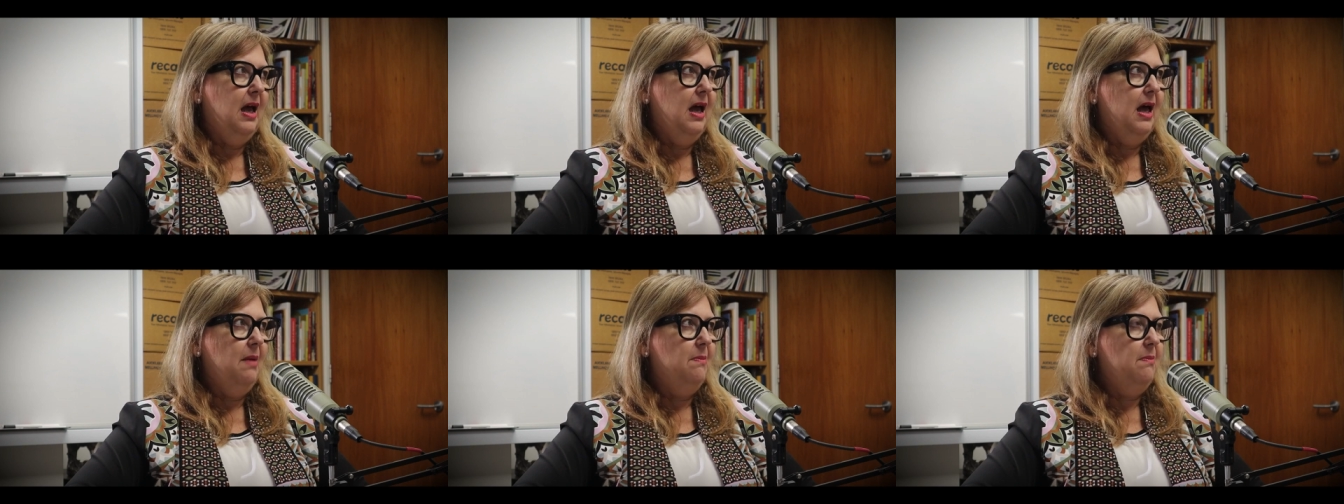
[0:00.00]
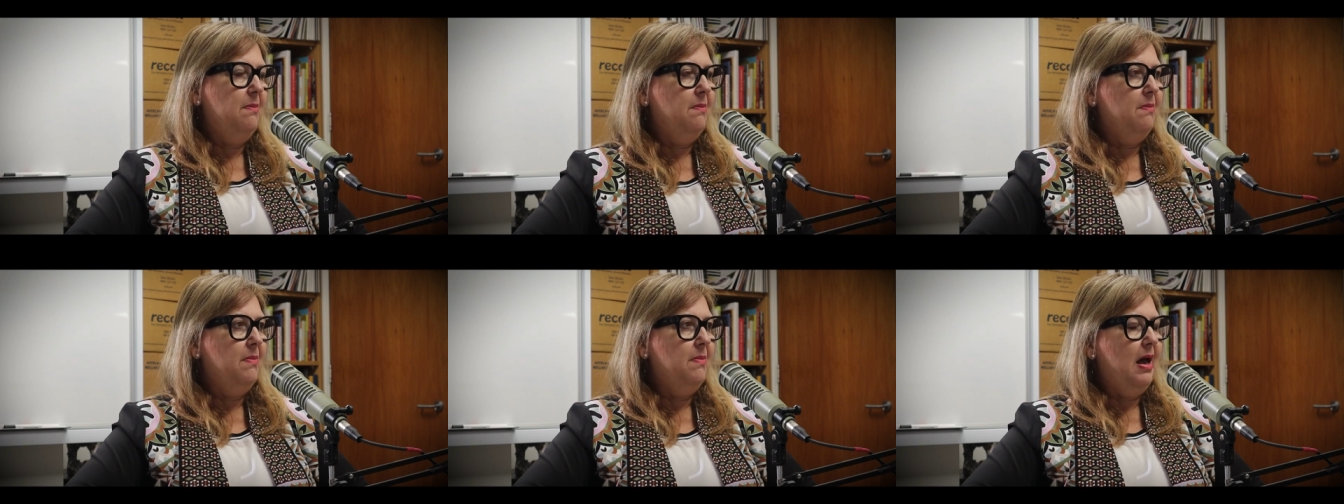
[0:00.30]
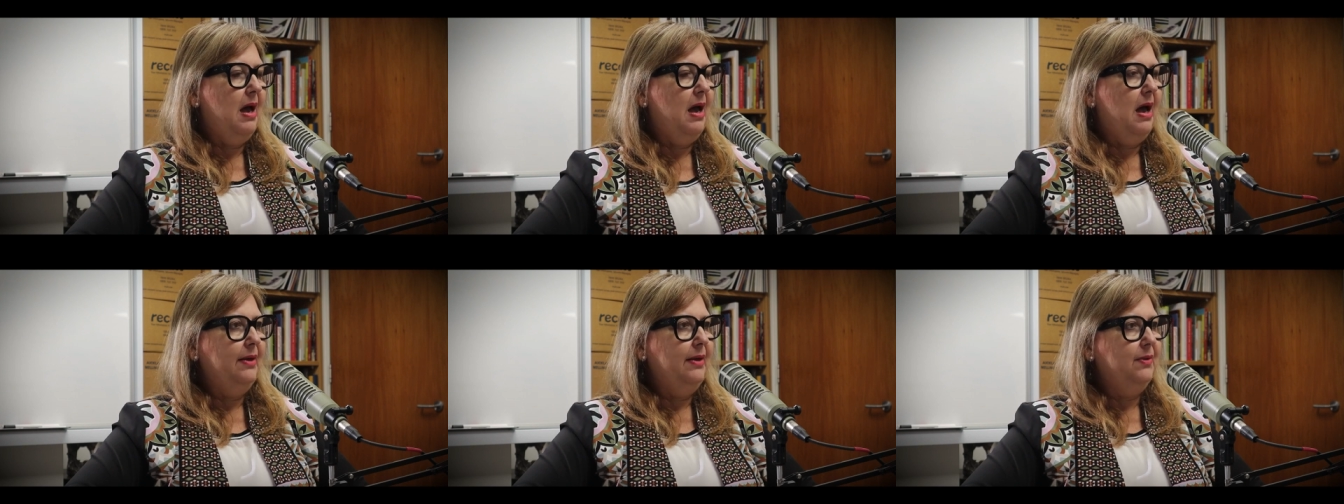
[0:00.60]

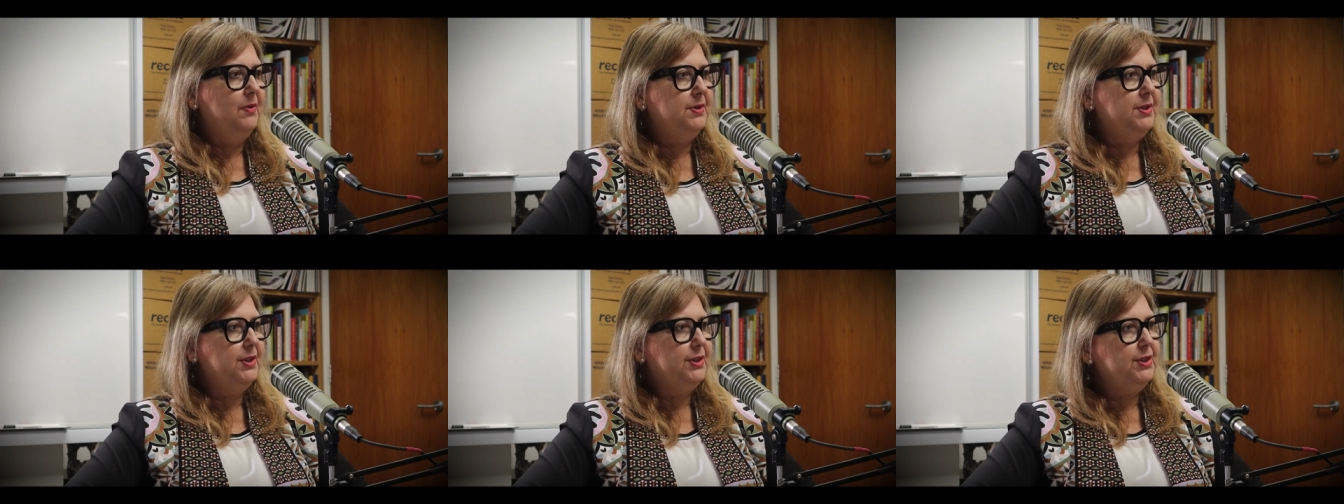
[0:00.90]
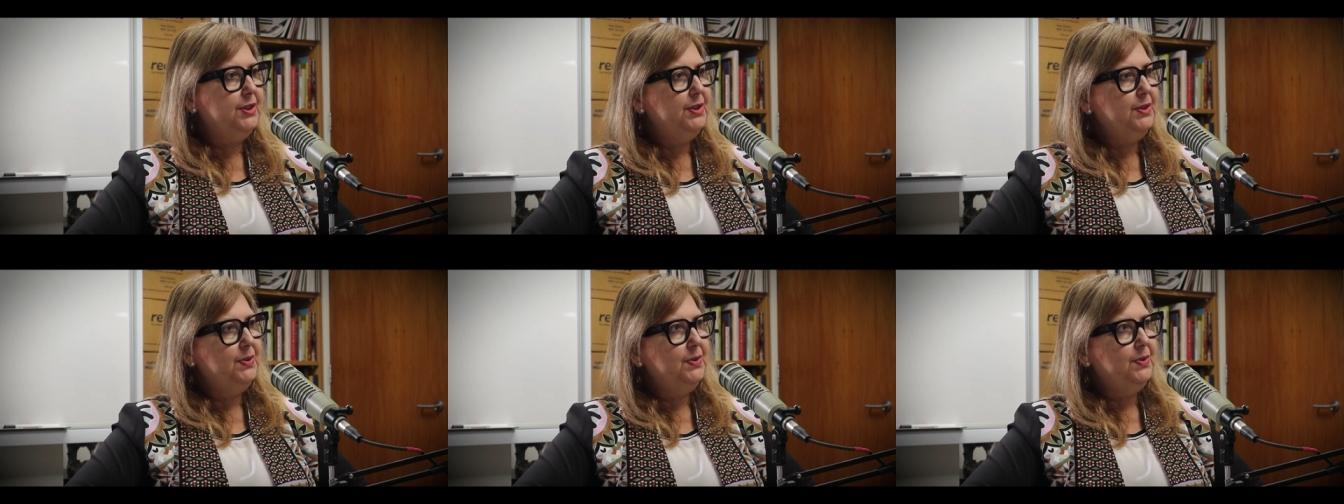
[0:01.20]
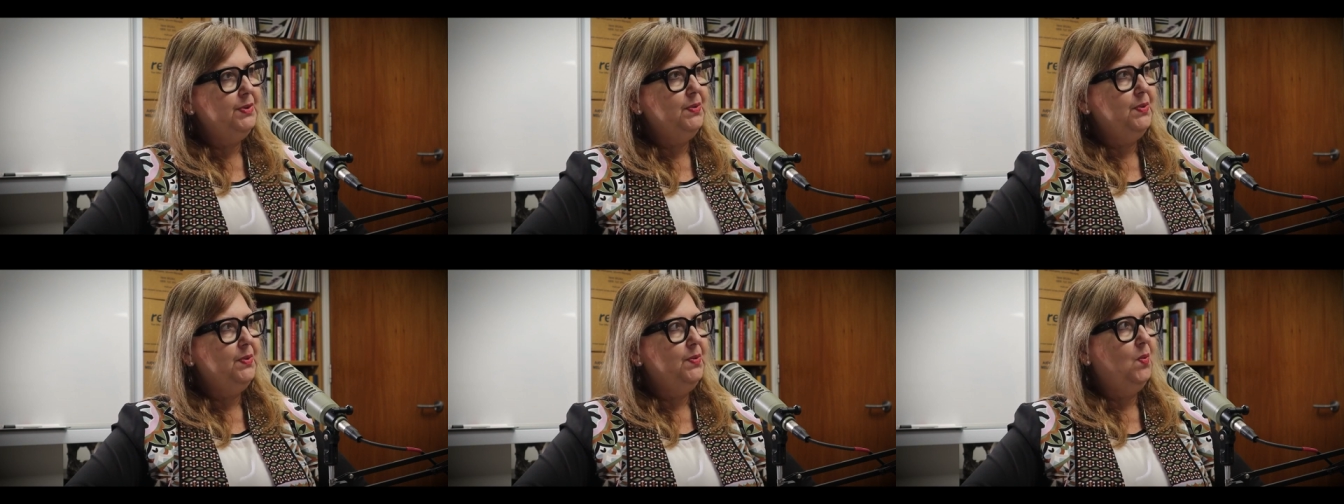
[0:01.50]
Um, I also
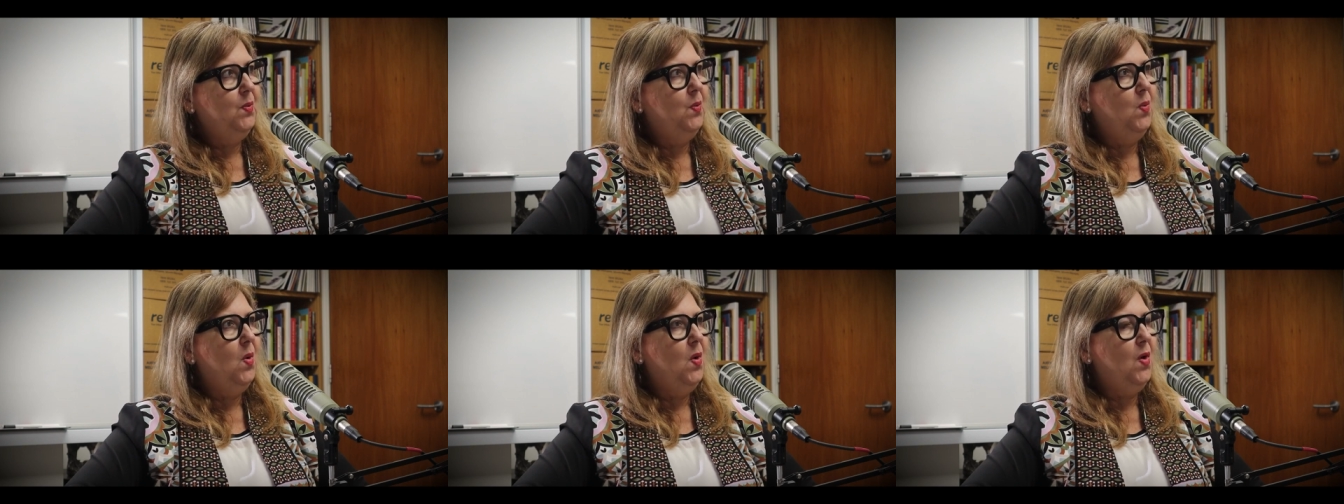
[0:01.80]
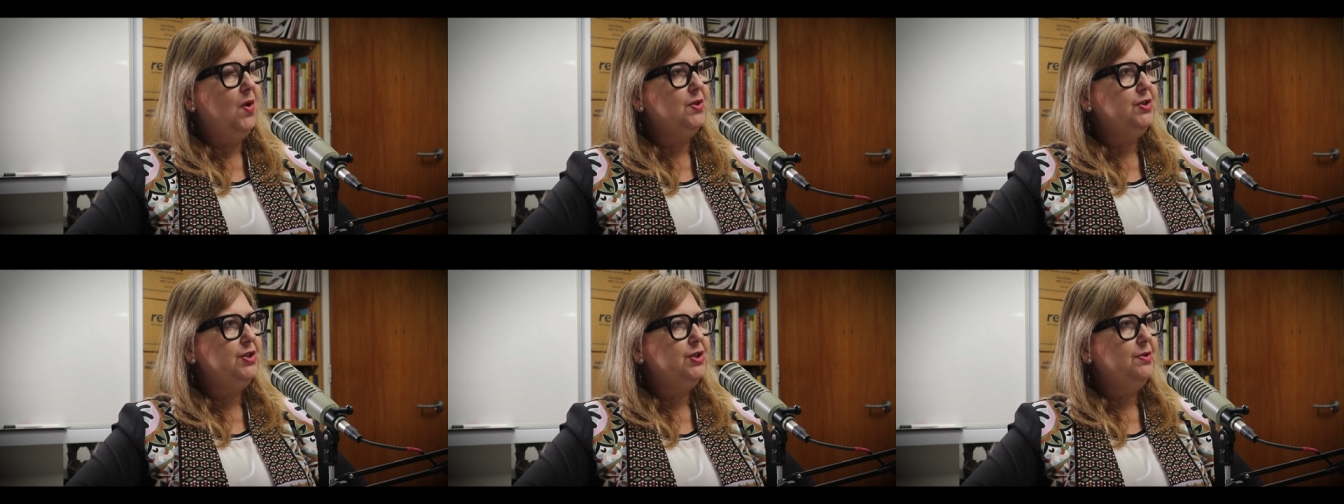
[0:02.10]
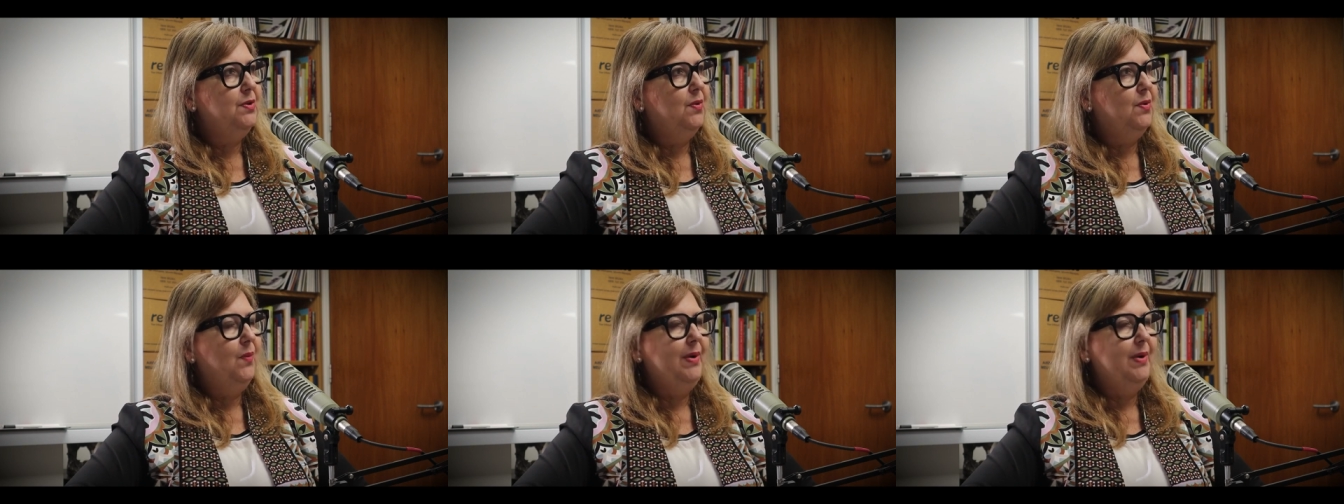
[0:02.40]
do
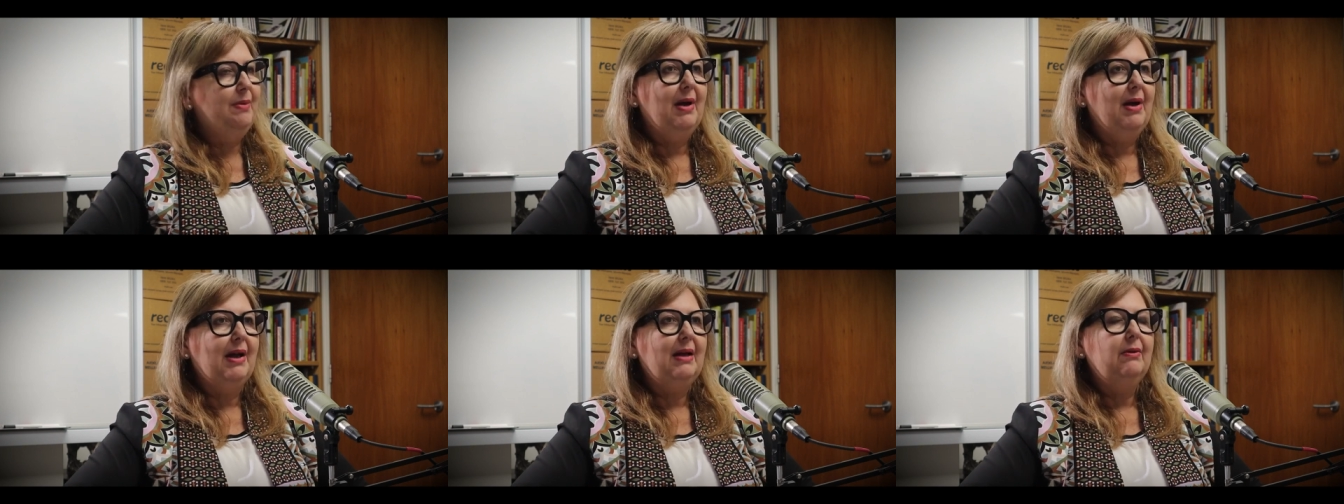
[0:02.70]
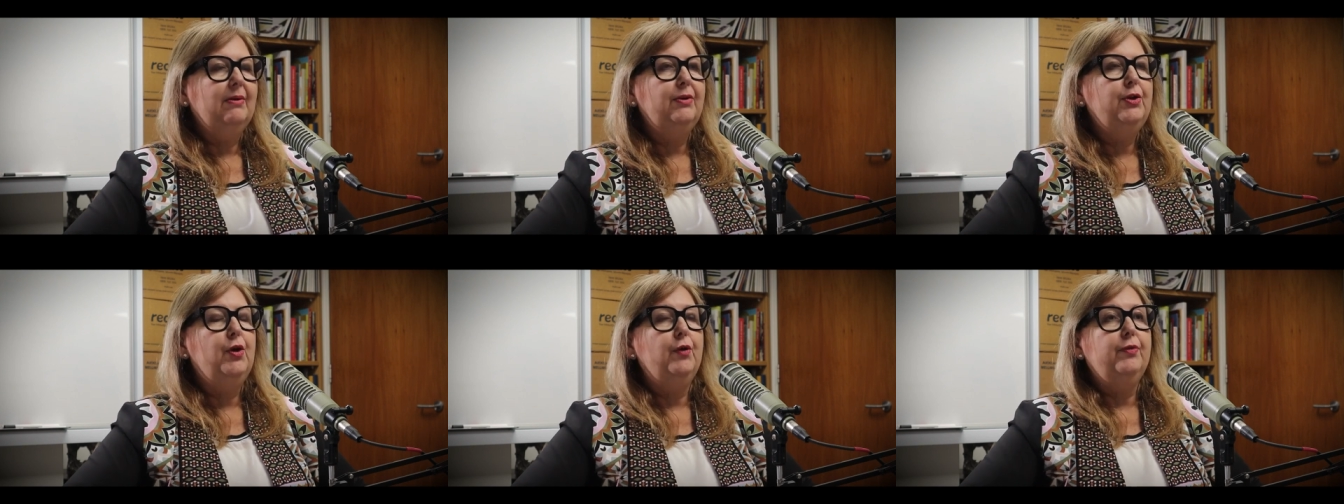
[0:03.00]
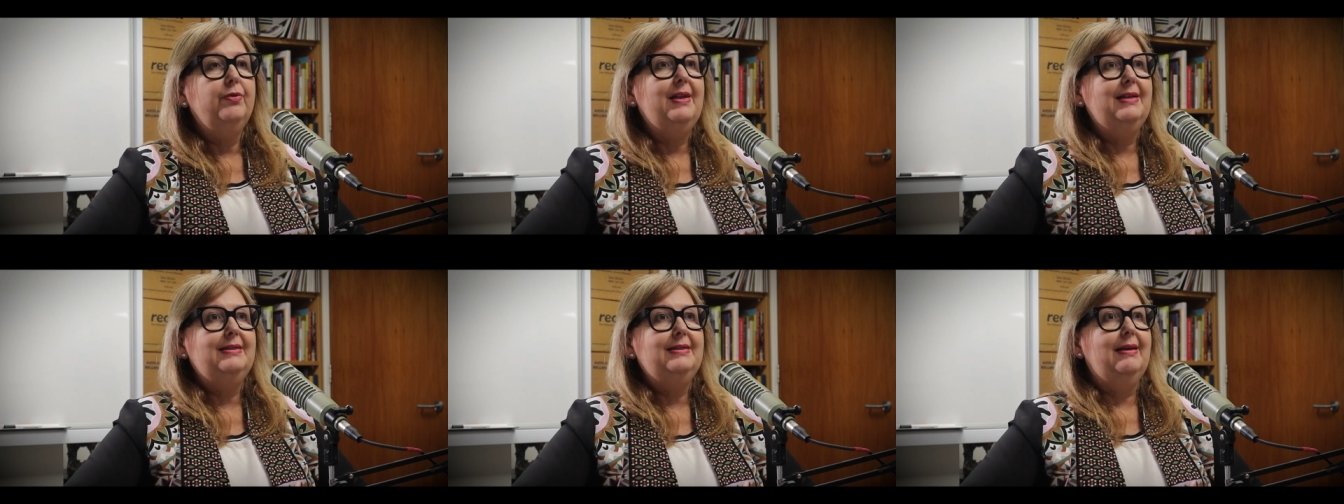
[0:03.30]
what when my you
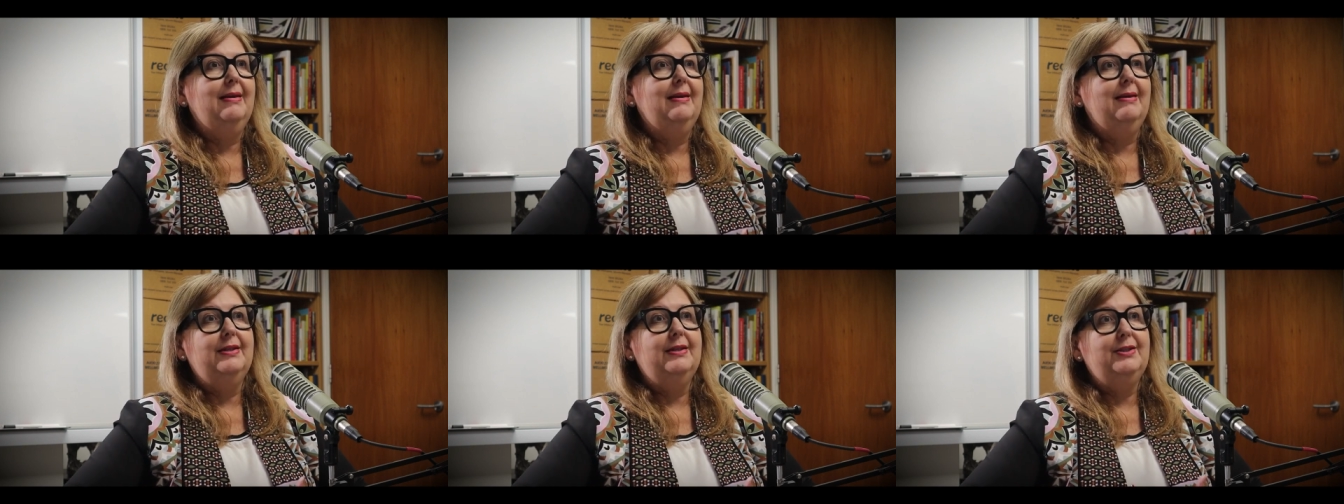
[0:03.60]
know there's a,